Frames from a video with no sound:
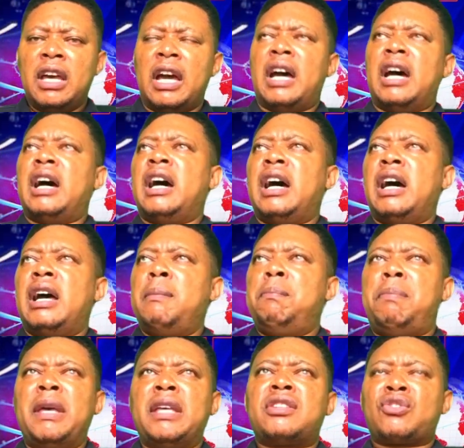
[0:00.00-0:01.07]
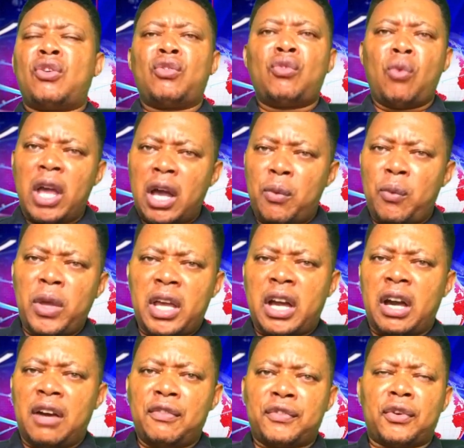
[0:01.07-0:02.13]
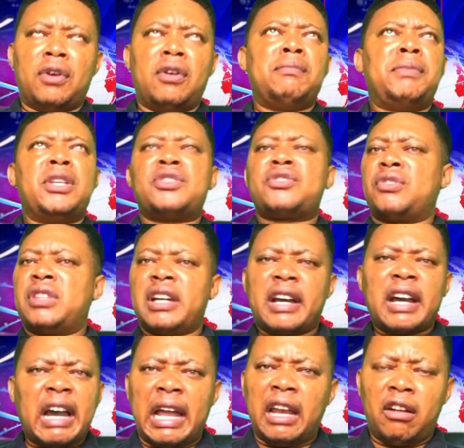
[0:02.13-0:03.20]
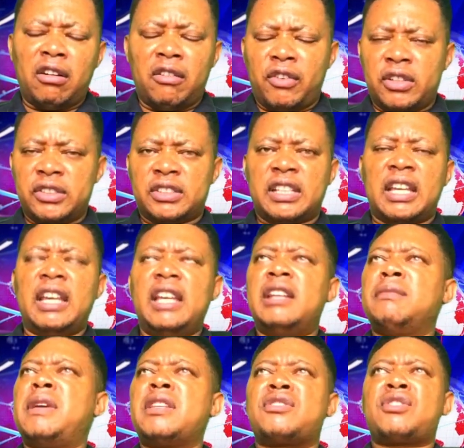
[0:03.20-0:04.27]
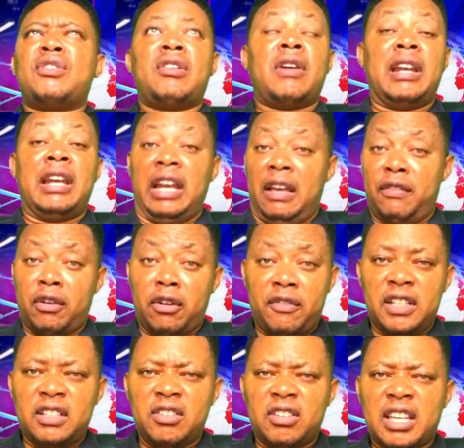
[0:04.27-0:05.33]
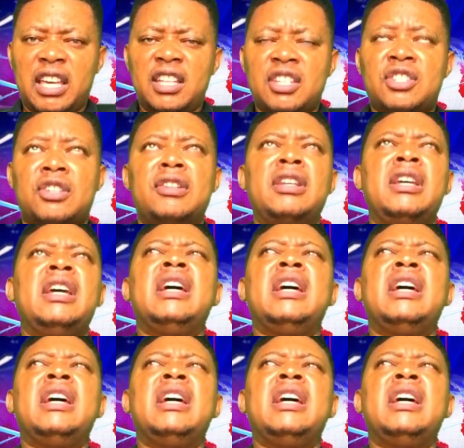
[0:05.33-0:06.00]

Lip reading: based on where we come from, based on the color of our skin, based on our level of education.